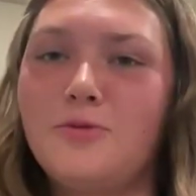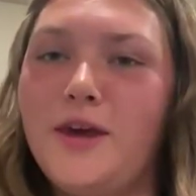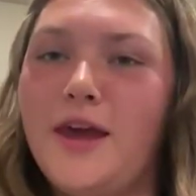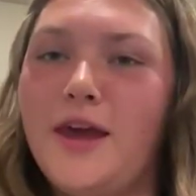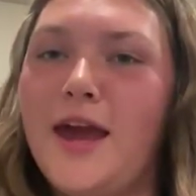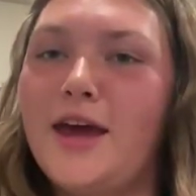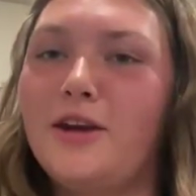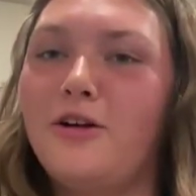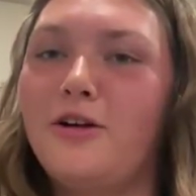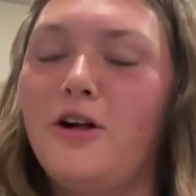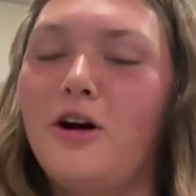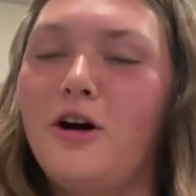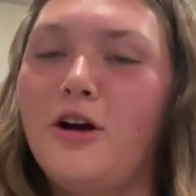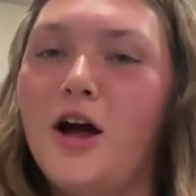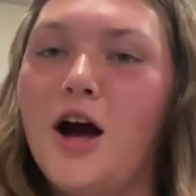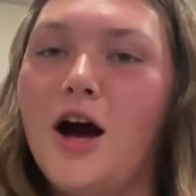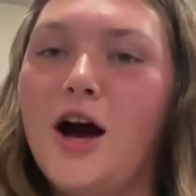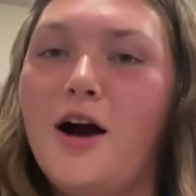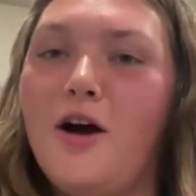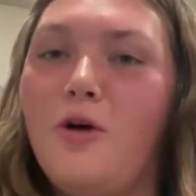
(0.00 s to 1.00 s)
We handle
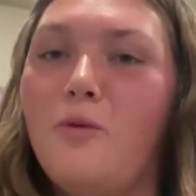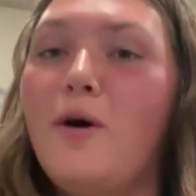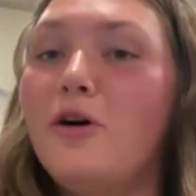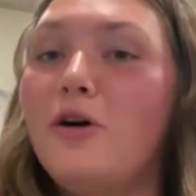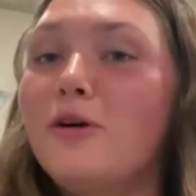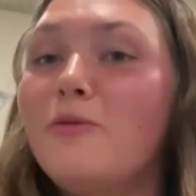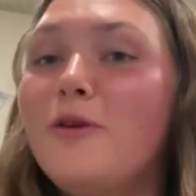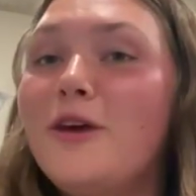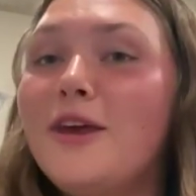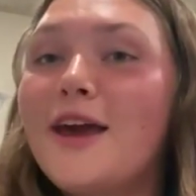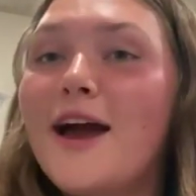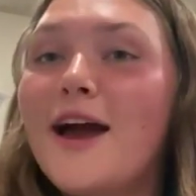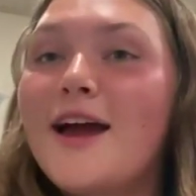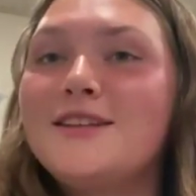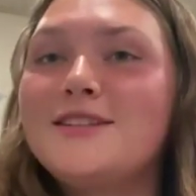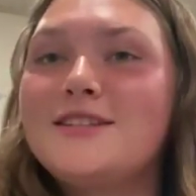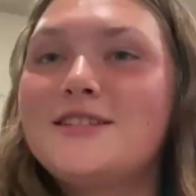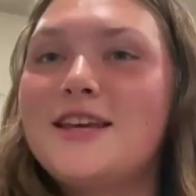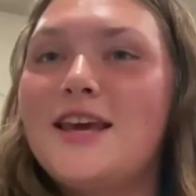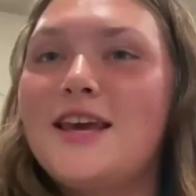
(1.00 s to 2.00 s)
welcome
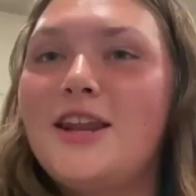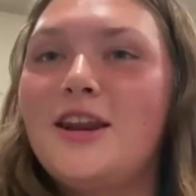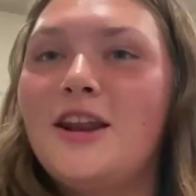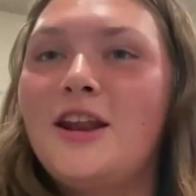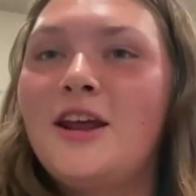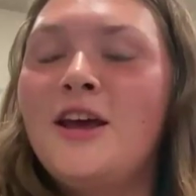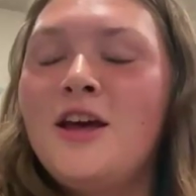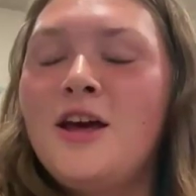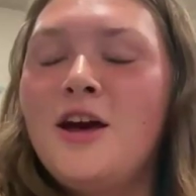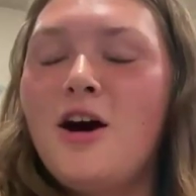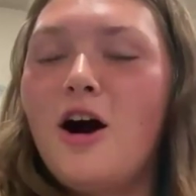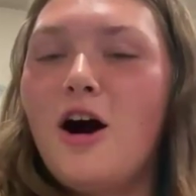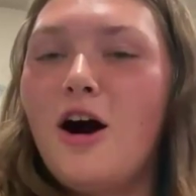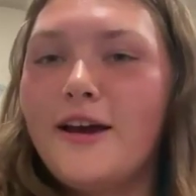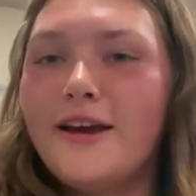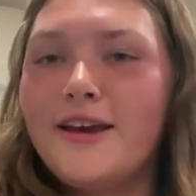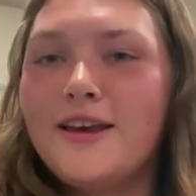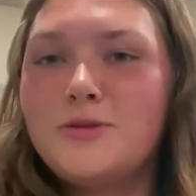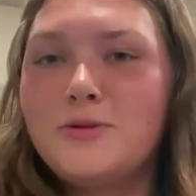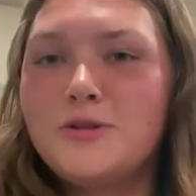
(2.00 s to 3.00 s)
weekend in
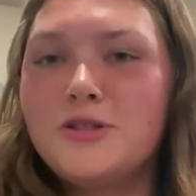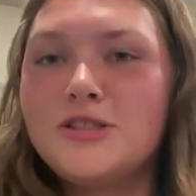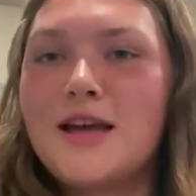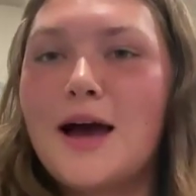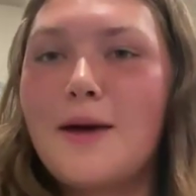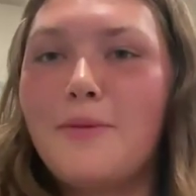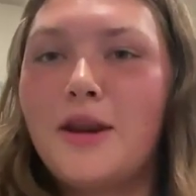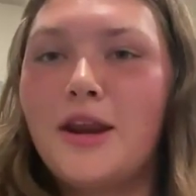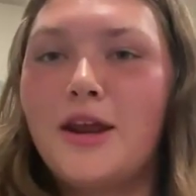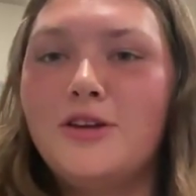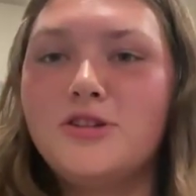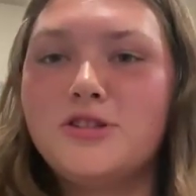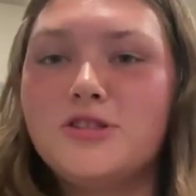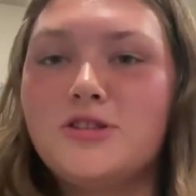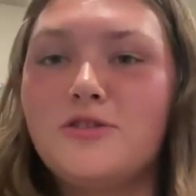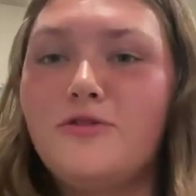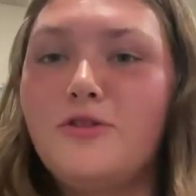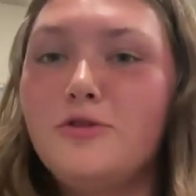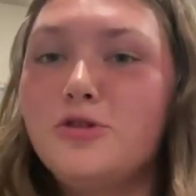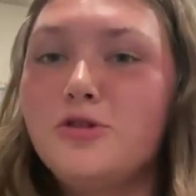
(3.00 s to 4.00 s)
August, which is happening in just
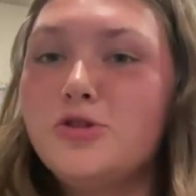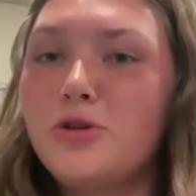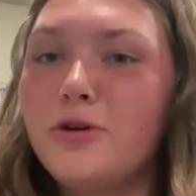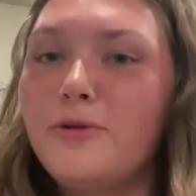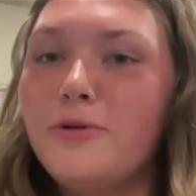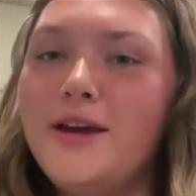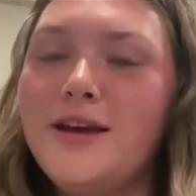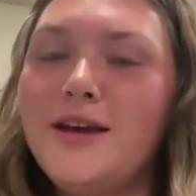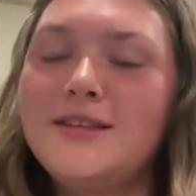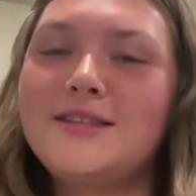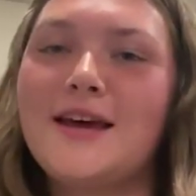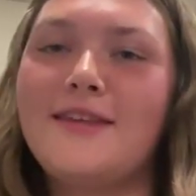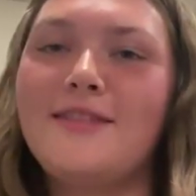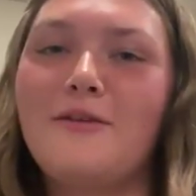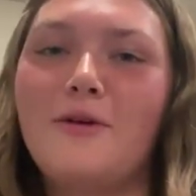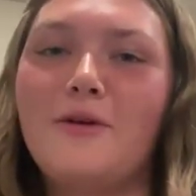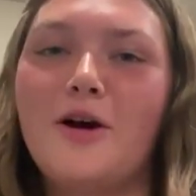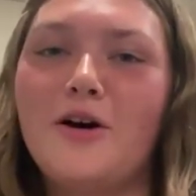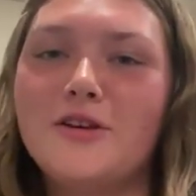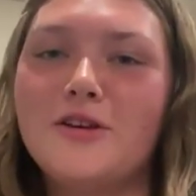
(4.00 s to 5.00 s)
a few short weeks. And
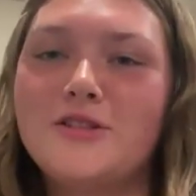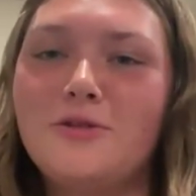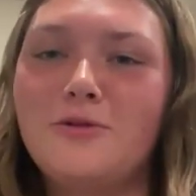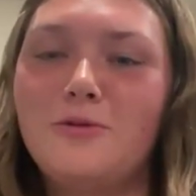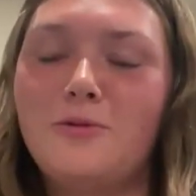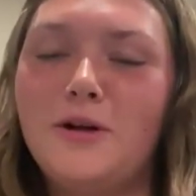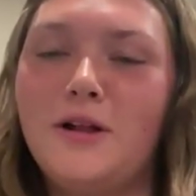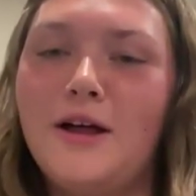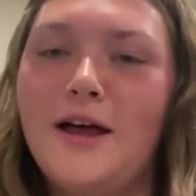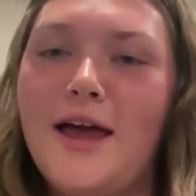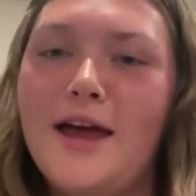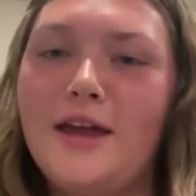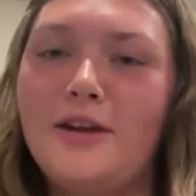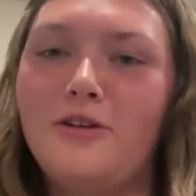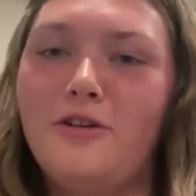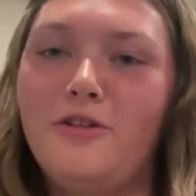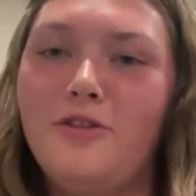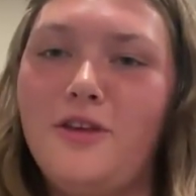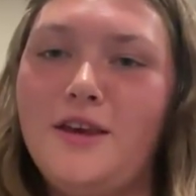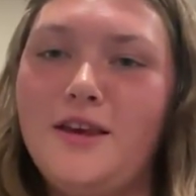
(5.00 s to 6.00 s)
then we also will
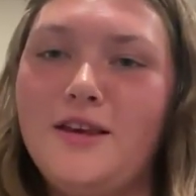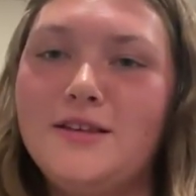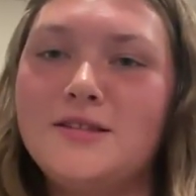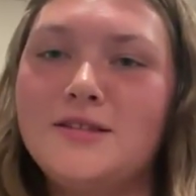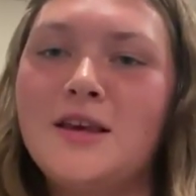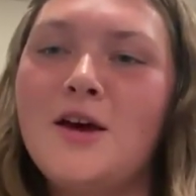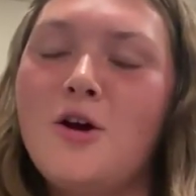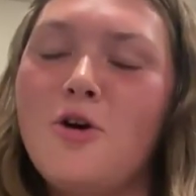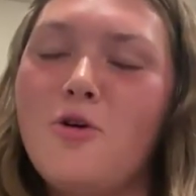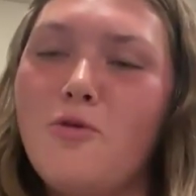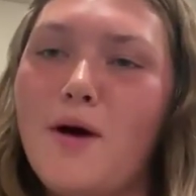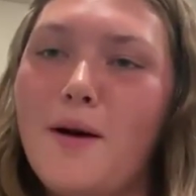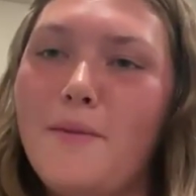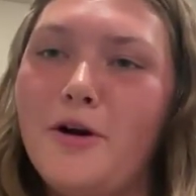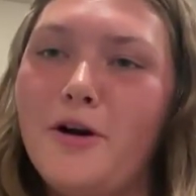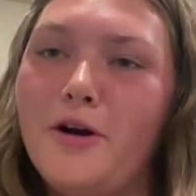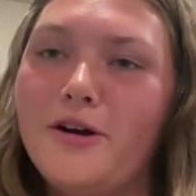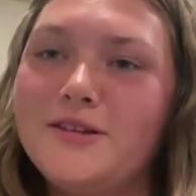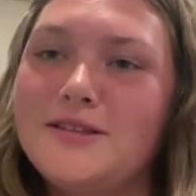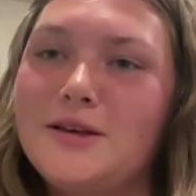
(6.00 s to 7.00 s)
handle these
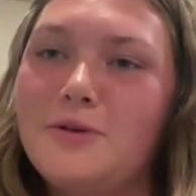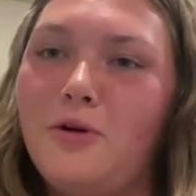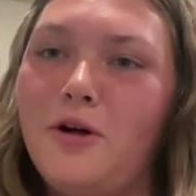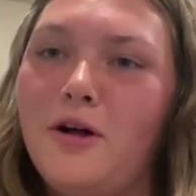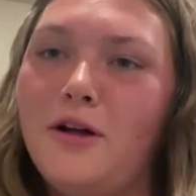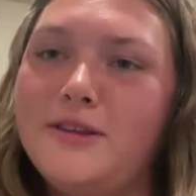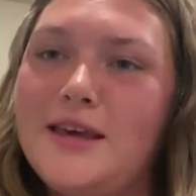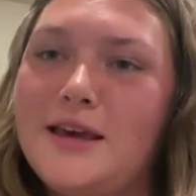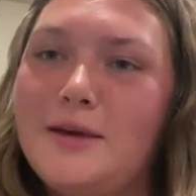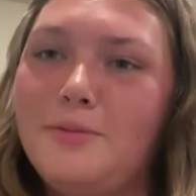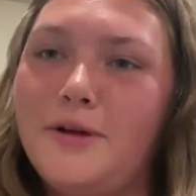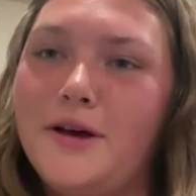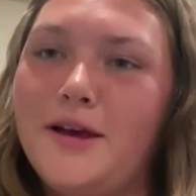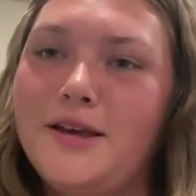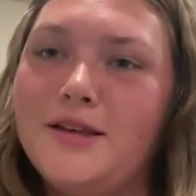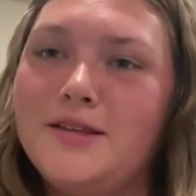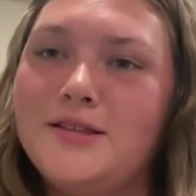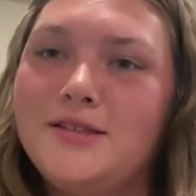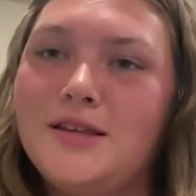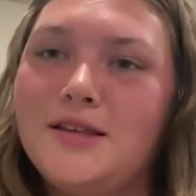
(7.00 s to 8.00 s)
webinars that will take
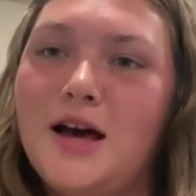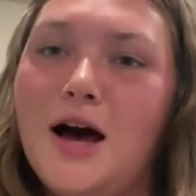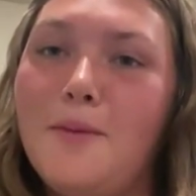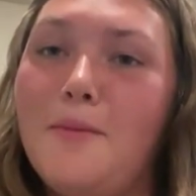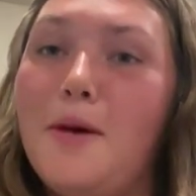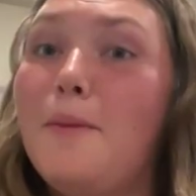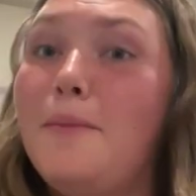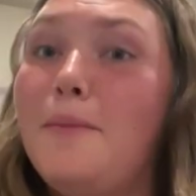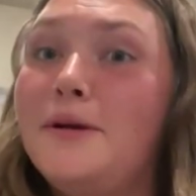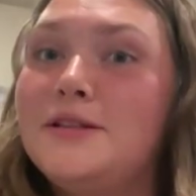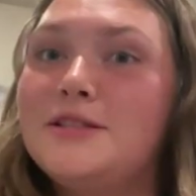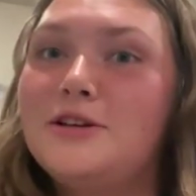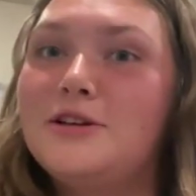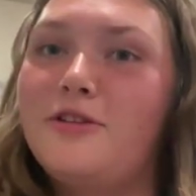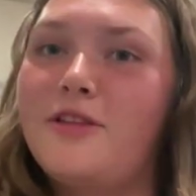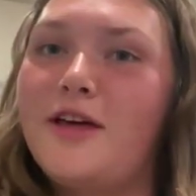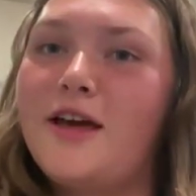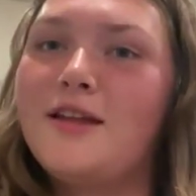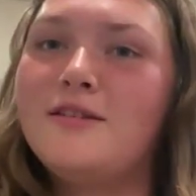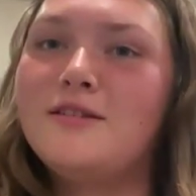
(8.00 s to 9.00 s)
place up
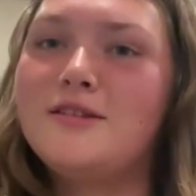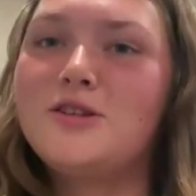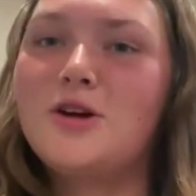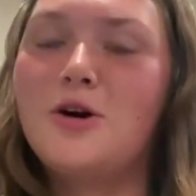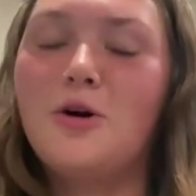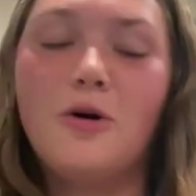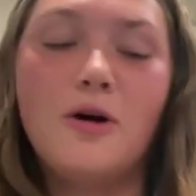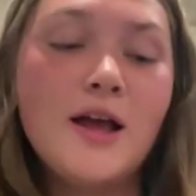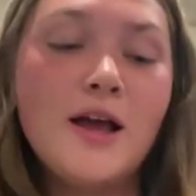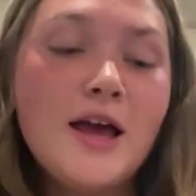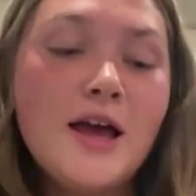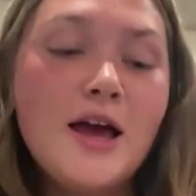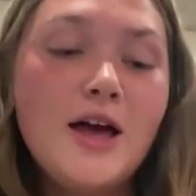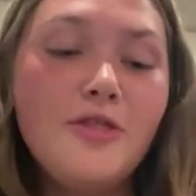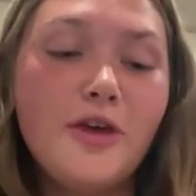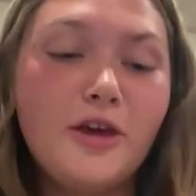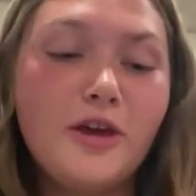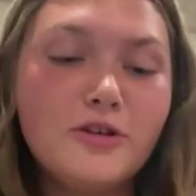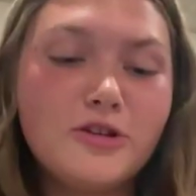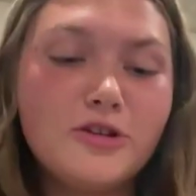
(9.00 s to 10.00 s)
until then. So
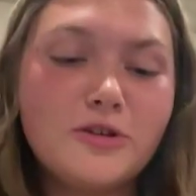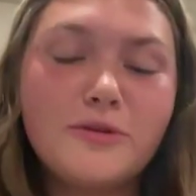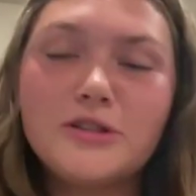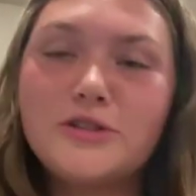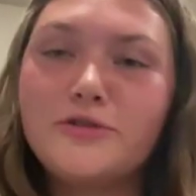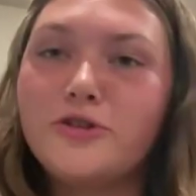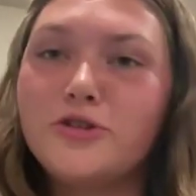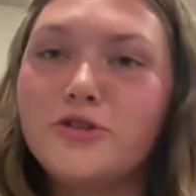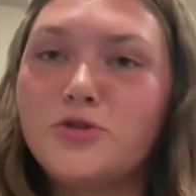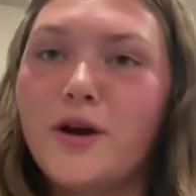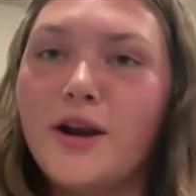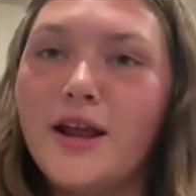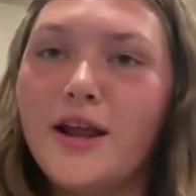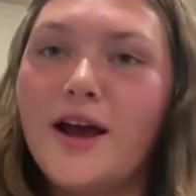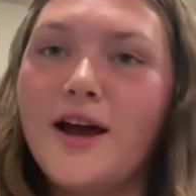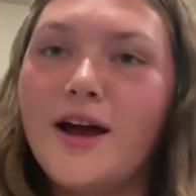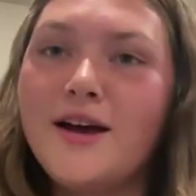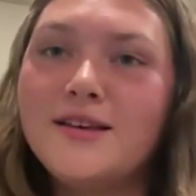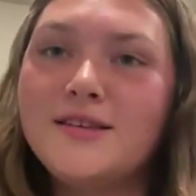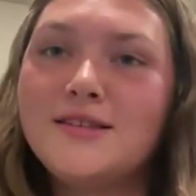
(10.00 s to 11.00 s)
thank you so much for
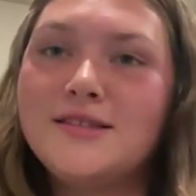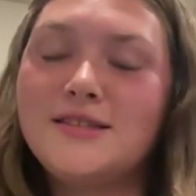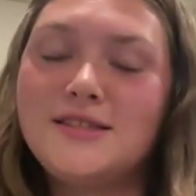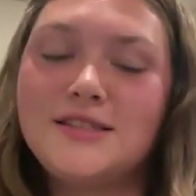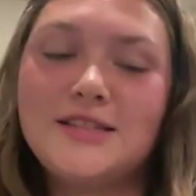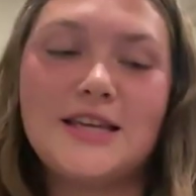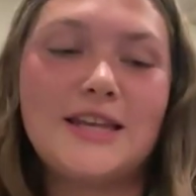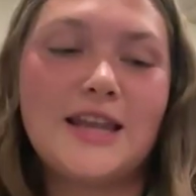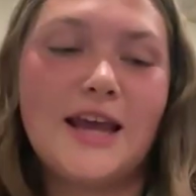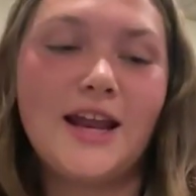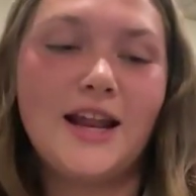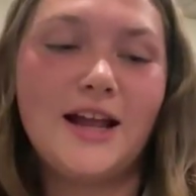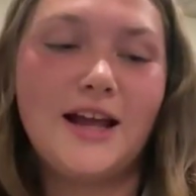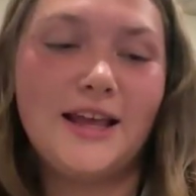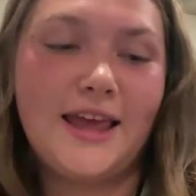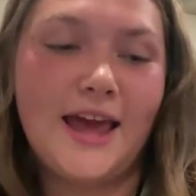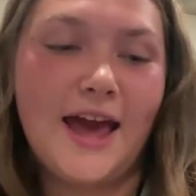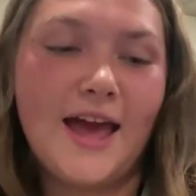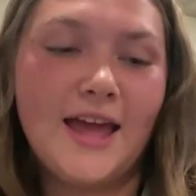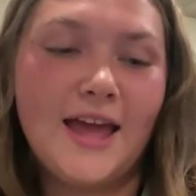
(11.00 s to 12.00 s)
joining us tonight
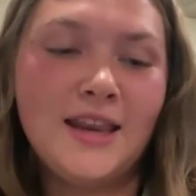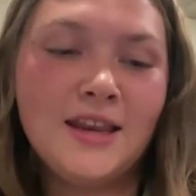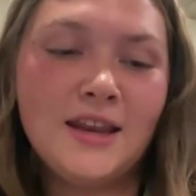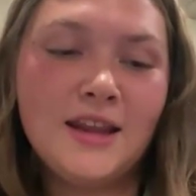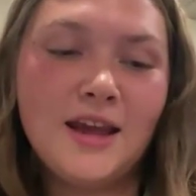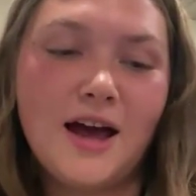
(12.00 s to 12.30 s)
again.